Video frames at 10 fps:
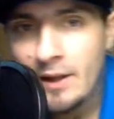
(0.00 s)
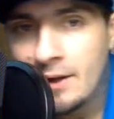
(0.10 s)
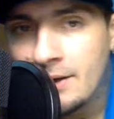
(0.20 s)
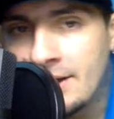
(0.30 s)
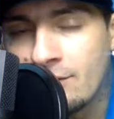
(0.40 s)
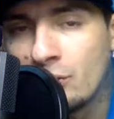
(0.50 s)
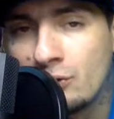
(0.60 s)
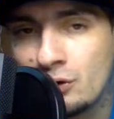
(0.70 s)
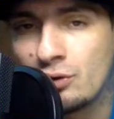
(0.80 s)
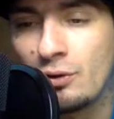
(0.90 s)
Never Lose
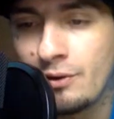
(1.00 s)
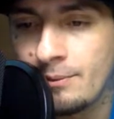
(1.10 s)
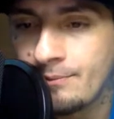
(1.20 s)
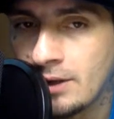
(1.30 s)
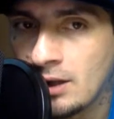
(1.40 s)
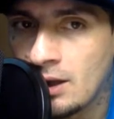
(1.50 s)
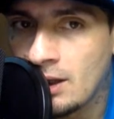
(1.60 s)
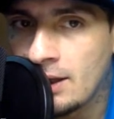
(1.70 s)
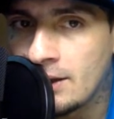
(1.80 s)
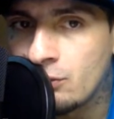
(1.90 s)
Truth.
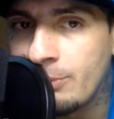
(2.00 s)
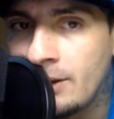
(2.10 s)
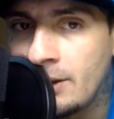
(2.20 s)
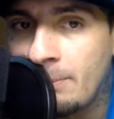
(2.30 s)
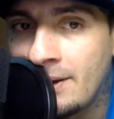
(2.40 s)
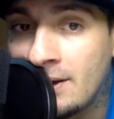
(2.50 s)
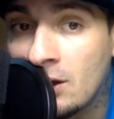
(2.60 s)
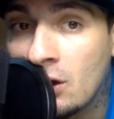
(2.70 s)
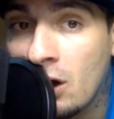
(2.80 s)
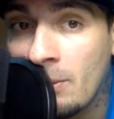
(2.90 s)
Links will be pinned in the
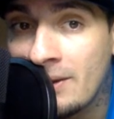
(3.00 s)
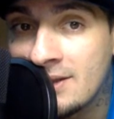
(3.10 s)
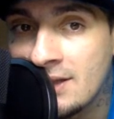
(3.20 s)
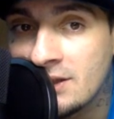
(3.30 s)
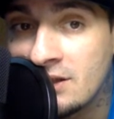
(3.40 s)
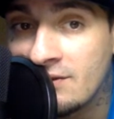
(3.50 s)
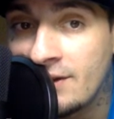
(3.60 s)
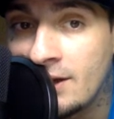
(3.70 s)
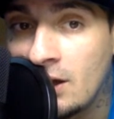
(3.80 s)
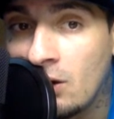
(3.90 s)
comment section of this
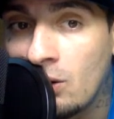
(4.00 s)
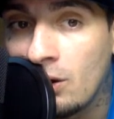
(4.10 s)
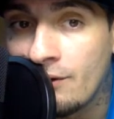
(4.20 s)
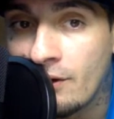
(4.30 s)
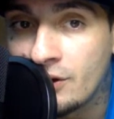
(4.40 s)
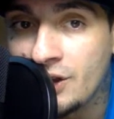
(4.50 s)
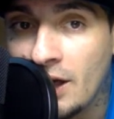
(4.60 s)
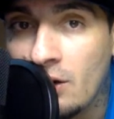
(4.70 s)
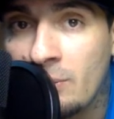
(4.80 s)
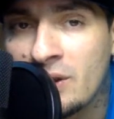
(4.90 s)
video of her
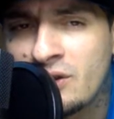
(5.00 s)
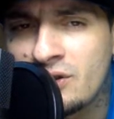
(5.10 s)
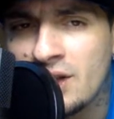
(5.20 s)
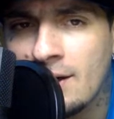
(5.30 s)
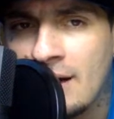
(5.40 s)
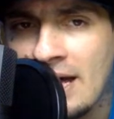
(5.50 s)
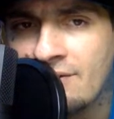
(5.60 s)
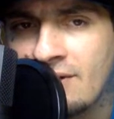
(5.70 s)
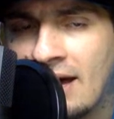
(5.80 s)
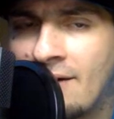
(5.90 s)
channel. Make sure you check her out if
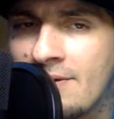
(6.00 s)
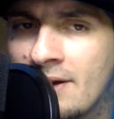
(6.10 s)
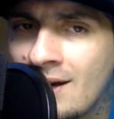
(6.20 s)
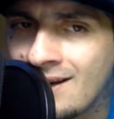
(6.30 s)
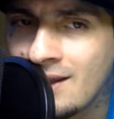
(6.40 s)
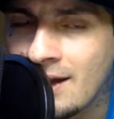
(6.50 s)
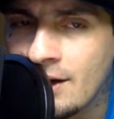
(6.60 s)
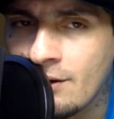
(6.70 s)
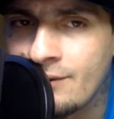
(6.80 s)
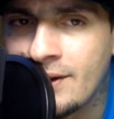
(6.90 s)
you haven't. Like
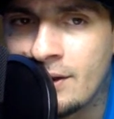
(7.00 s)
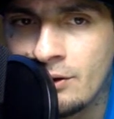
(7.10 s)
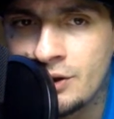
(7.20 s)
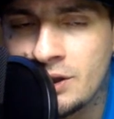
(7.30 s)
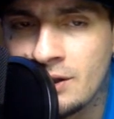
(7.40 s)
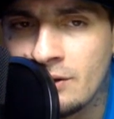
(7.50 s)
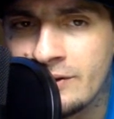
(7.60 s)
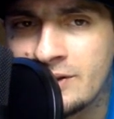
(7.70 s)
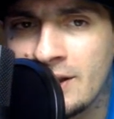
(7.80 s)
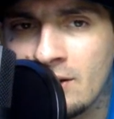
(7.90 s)
her video, share to her
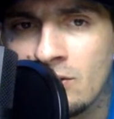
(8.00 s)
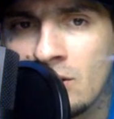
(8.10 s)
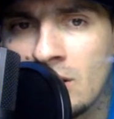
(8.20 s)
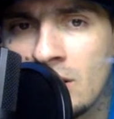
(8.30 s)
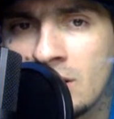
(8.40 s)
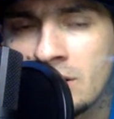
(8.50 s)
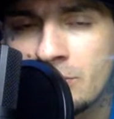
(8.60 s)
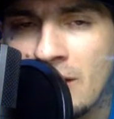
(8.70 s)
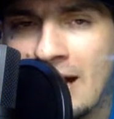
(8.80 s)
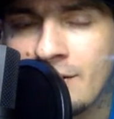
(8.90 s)
channel.
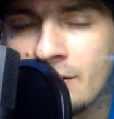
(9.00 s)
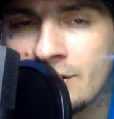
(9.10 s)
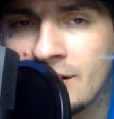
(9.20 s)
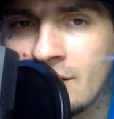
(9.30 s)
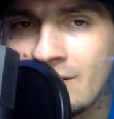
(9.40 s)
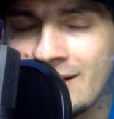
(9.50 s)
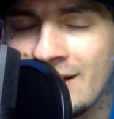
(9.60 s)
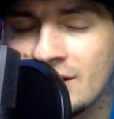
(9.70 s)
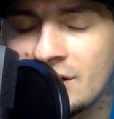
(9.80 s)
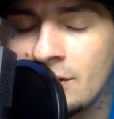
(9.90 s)
Subscribe to her channel and
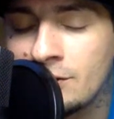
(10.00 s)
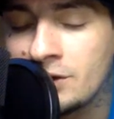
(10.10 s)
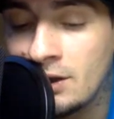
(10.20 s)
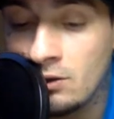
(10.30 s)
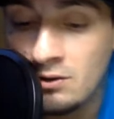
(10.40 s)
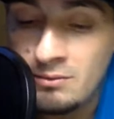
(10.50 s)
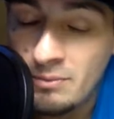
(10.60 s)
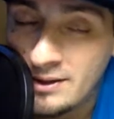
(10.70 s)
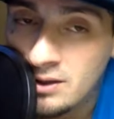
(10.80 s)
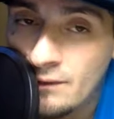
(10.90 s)
share her channel.
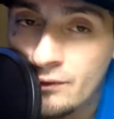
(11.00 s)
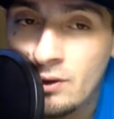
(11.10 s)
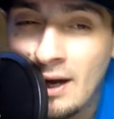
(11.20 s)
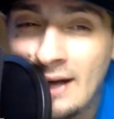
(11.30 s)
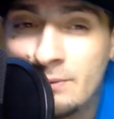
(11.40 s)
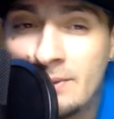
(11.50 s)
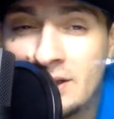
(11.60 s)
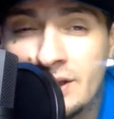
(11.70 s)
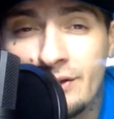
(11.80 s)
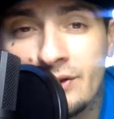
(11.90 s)
Much love to you guys, man.
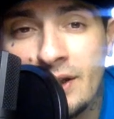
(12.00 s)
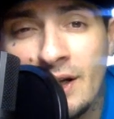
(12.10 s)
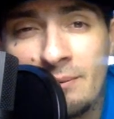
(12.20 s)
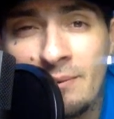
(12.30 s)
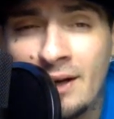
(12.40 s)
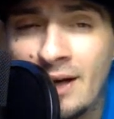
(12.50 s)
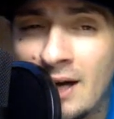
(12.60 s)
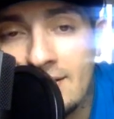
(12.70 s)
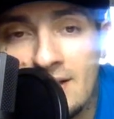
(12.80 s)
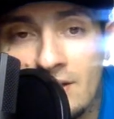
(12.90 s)
Sharing is caring, man,
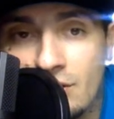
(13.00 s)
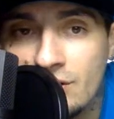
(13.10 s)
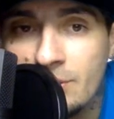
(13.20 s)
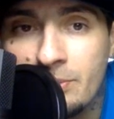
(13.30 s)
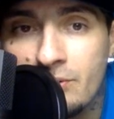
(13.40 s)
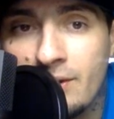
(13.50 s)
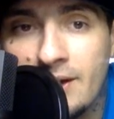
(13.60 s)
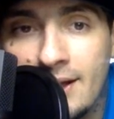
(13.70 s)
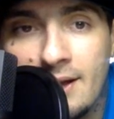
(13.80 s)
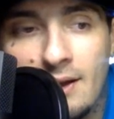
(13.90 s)
guys. Censorship is
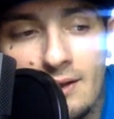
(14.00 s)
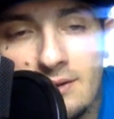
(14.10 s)
ridiculous.